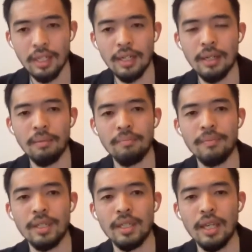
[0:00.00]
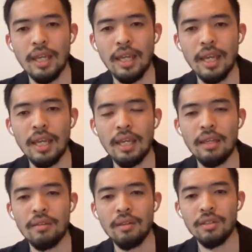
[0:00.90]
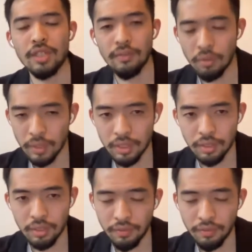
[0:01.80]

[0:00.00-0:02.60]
Um, and there are several reasons.